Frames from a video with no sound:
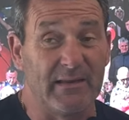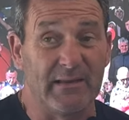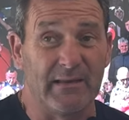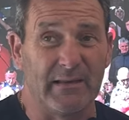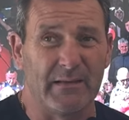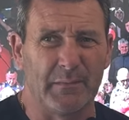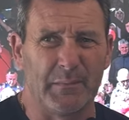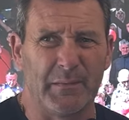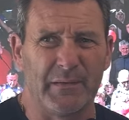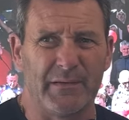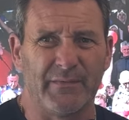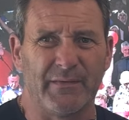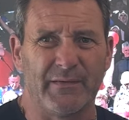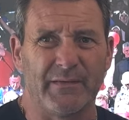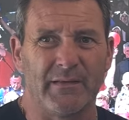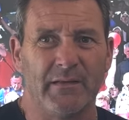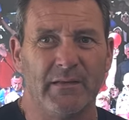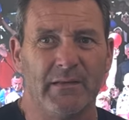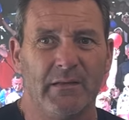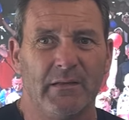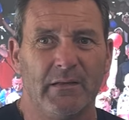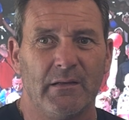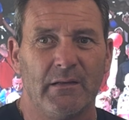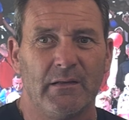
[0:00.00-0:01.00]
a little bit of
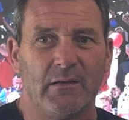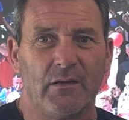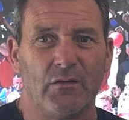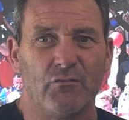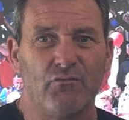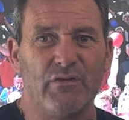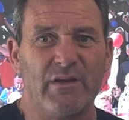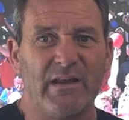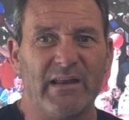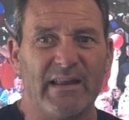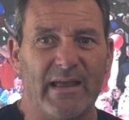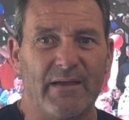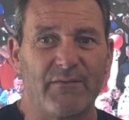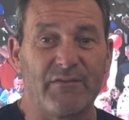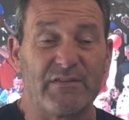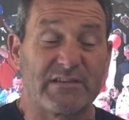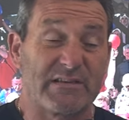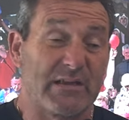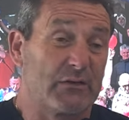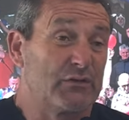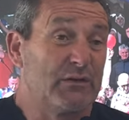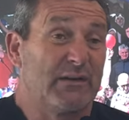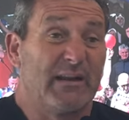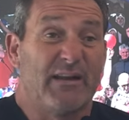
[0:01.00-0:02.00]
a really heavy
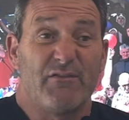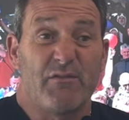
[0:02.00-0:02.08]
schedule.